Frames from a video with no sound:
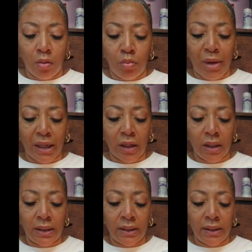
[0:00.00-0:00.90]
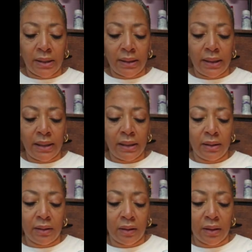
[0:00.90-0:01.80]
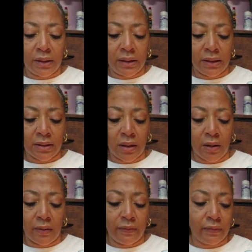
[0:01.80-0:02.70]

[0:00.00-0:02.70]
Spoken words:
by cutting that in, cutting this off.